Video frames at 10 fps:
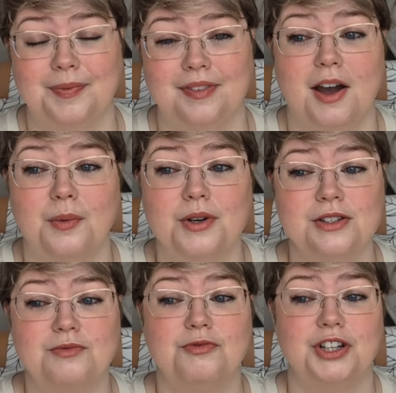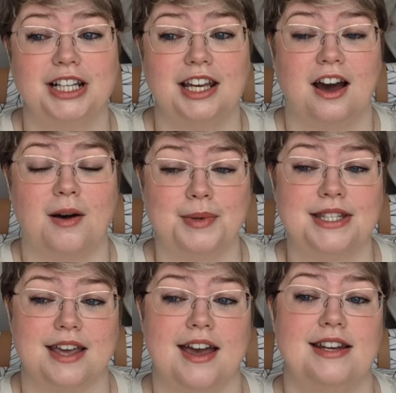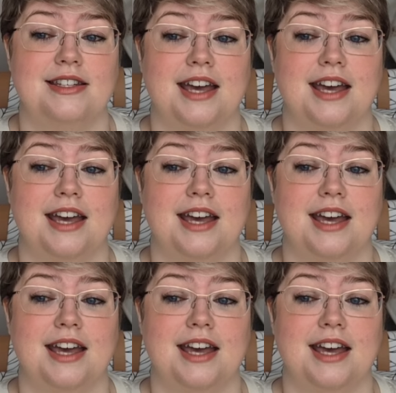I was really upset